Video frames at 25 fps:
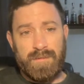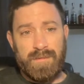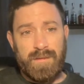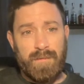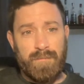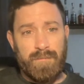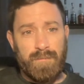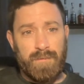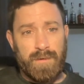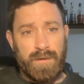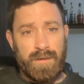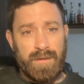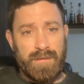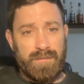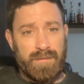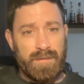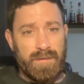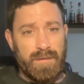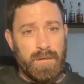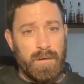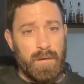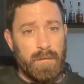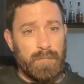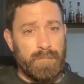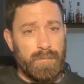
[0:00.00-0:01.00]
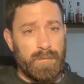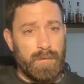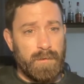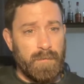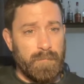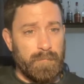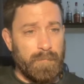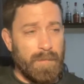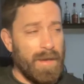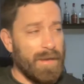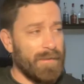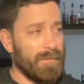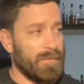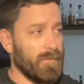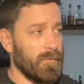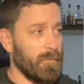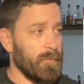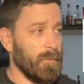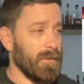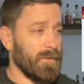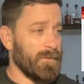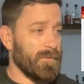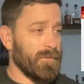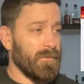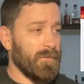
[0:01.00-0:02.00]
never an easy cut for him. Max a
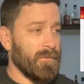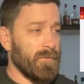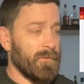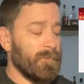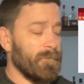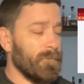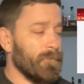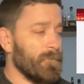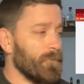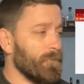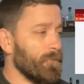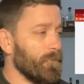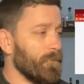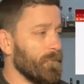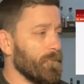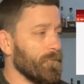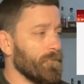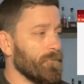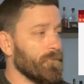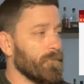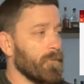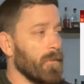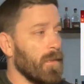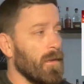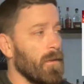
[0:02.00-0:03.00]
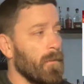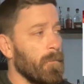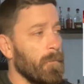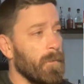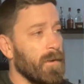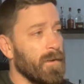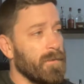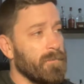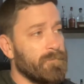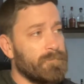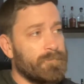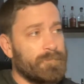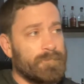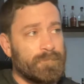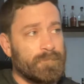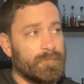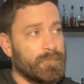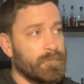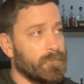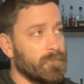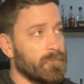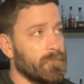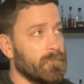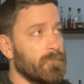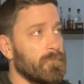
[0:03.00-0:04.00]
big dude, but
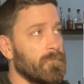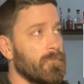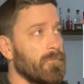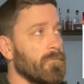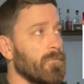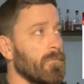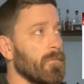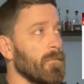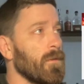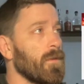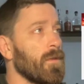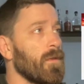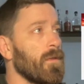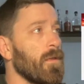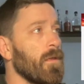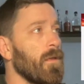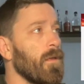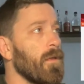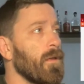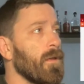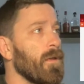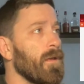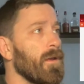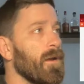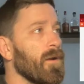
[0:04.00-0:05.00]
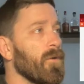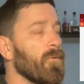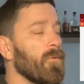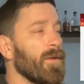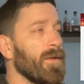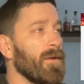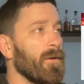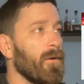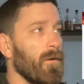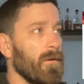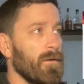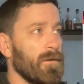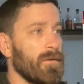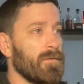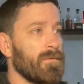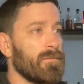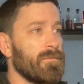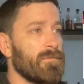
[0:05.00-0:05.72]
here we are.